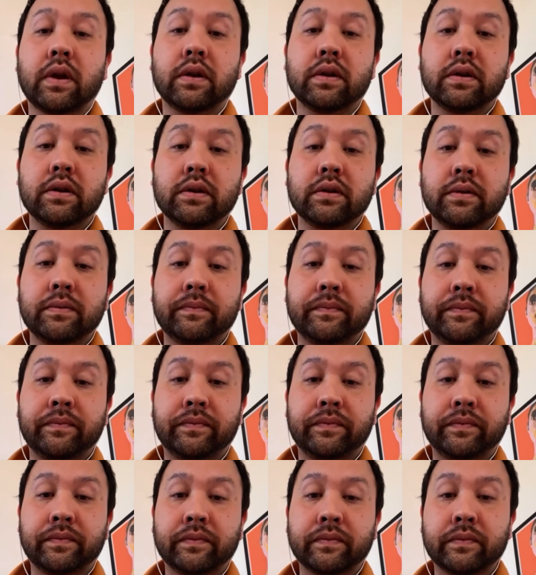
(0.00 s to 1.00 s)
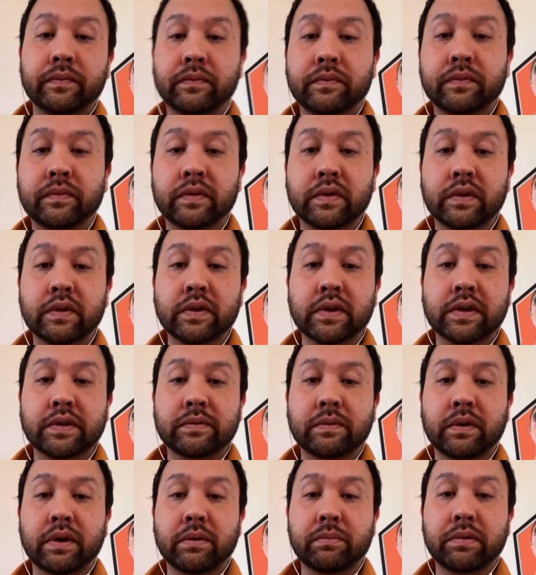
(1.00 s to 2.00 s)
That's
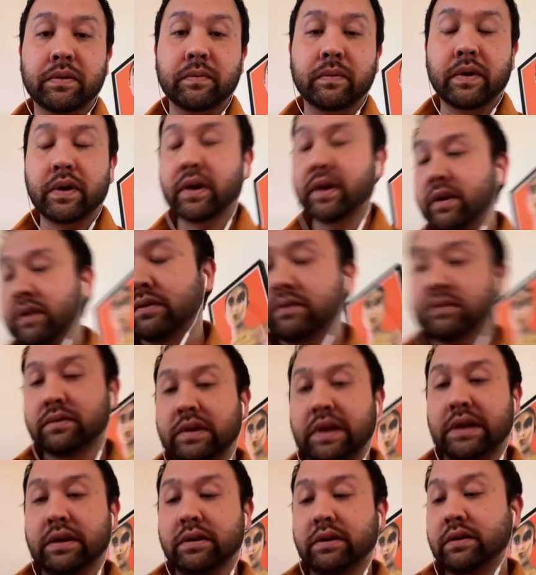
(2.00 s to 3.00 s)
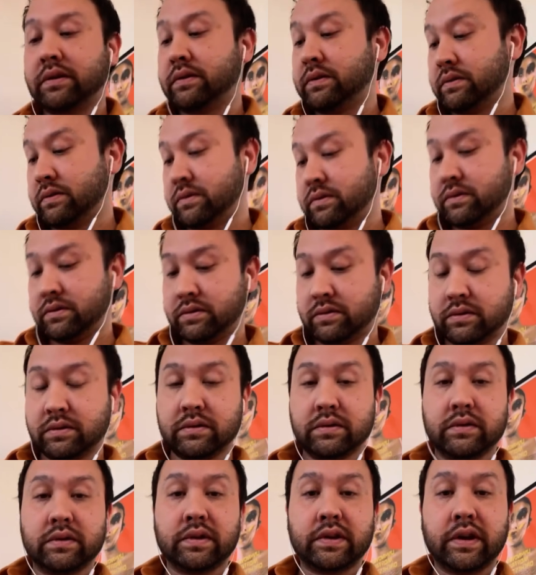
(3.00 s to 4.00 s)
what I've been wearing lately.
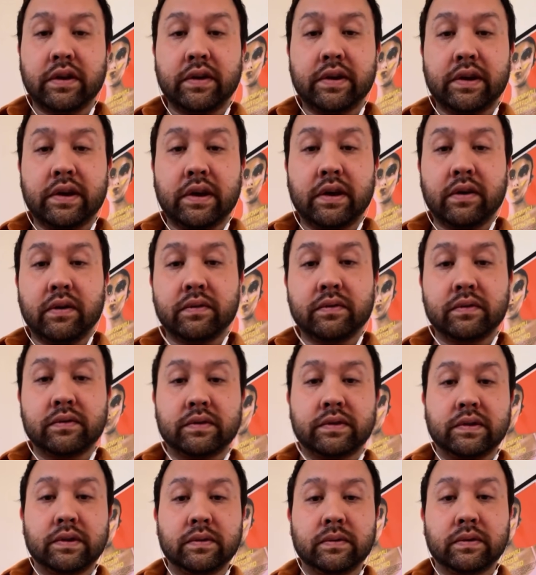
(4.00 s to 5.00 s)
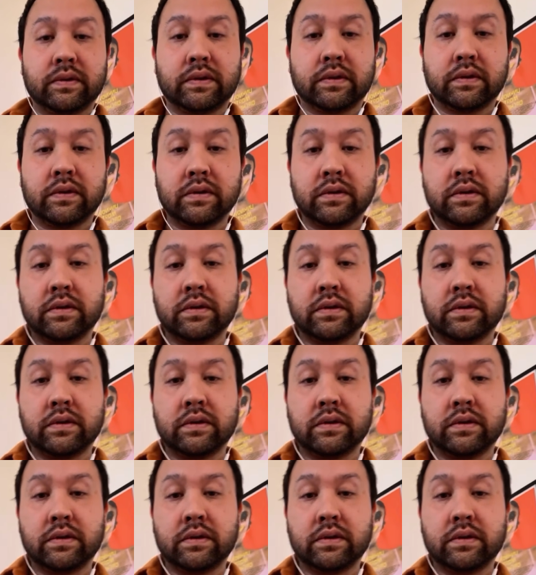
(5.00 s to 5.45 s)
Terry towel suits.